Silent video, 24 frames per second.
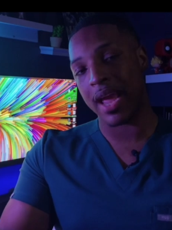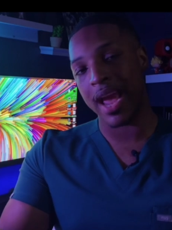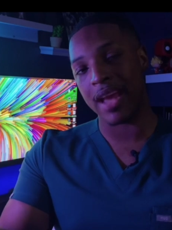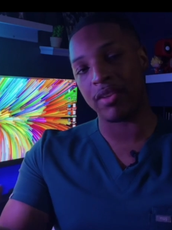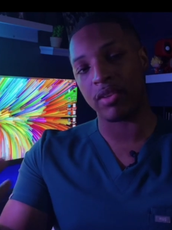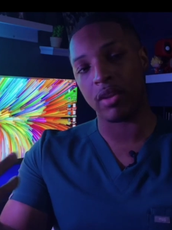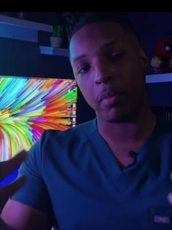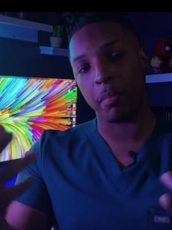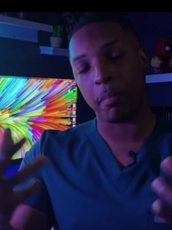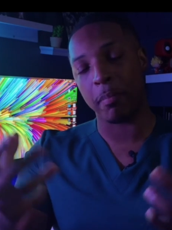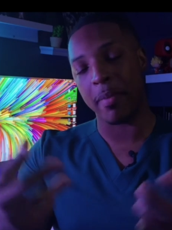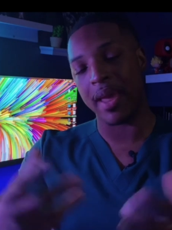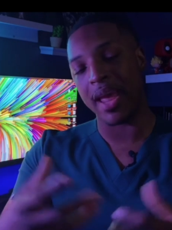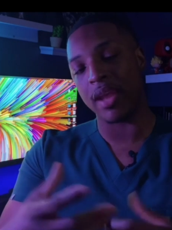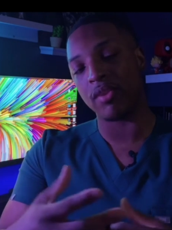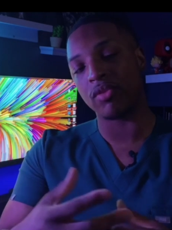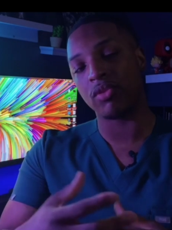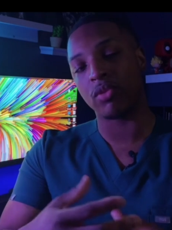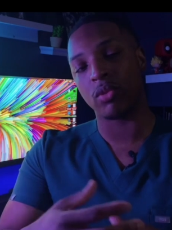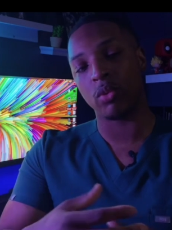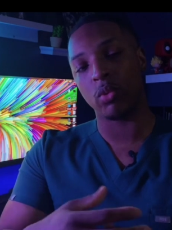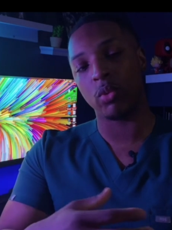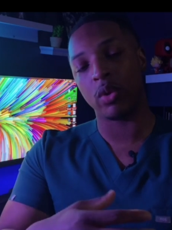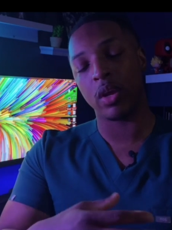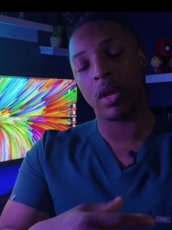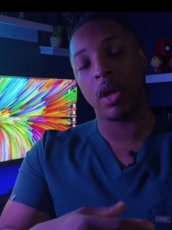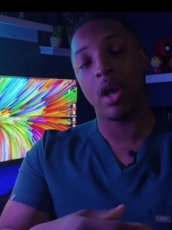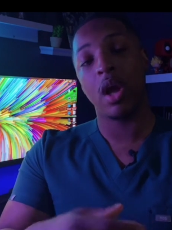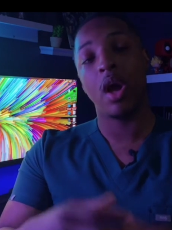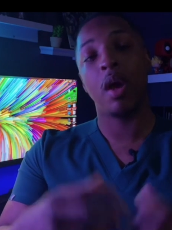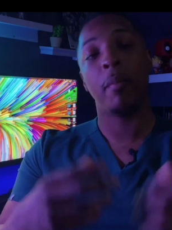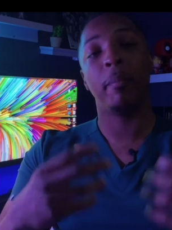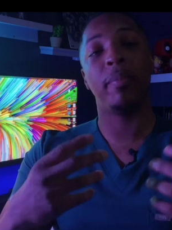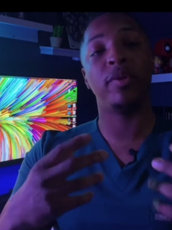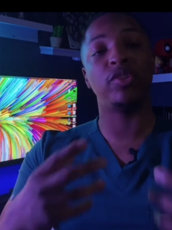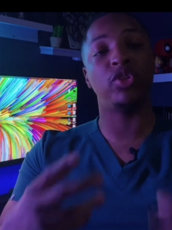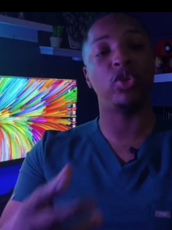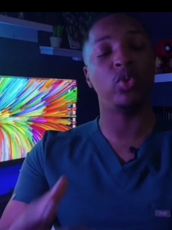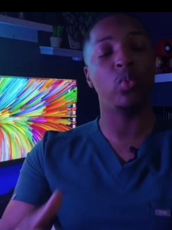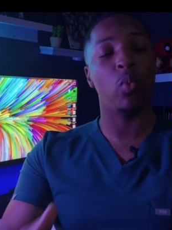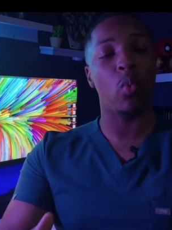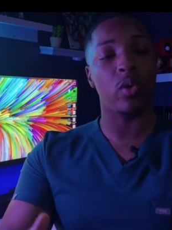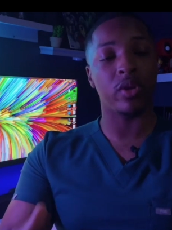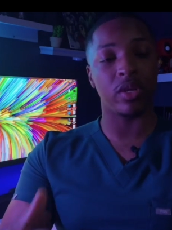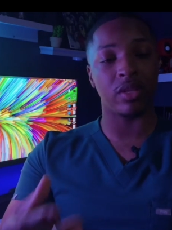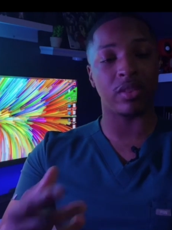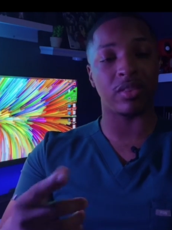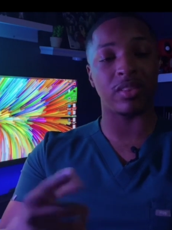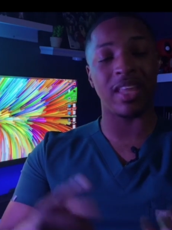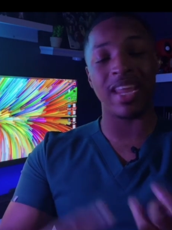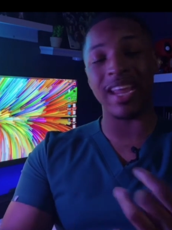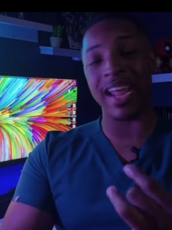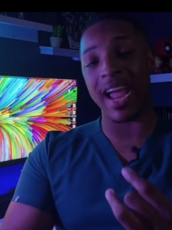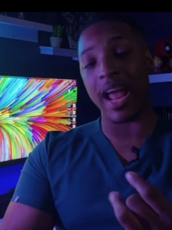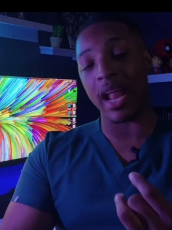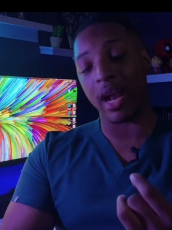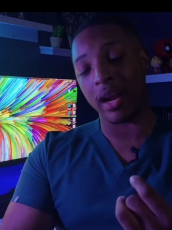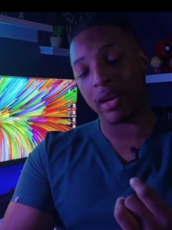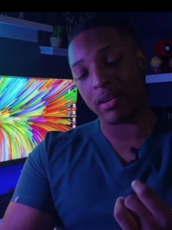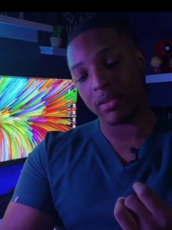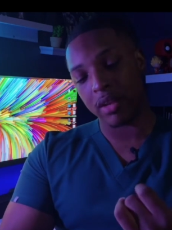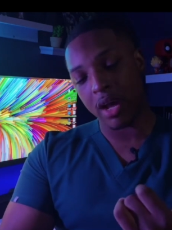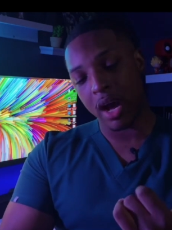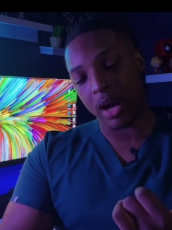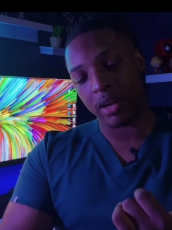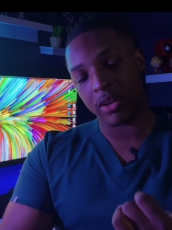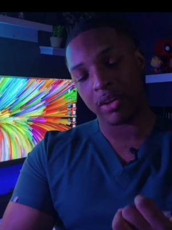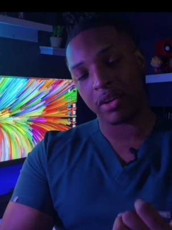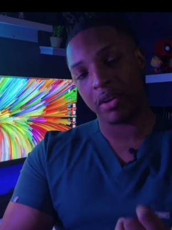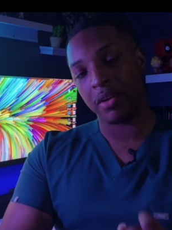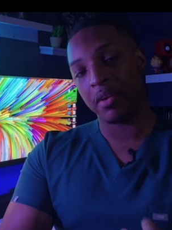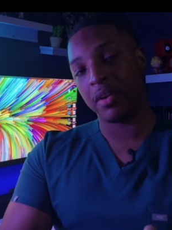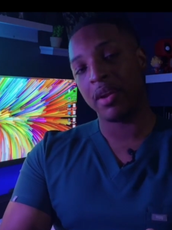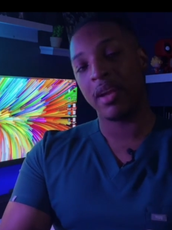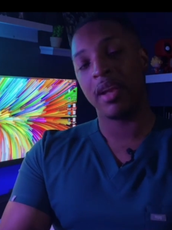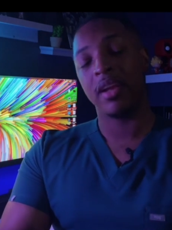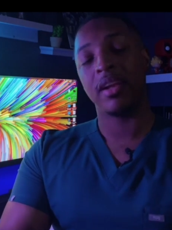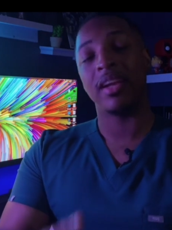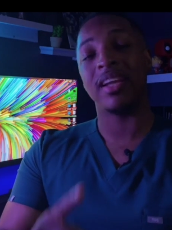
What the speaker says: in as a med student, but you want to think like a doctor,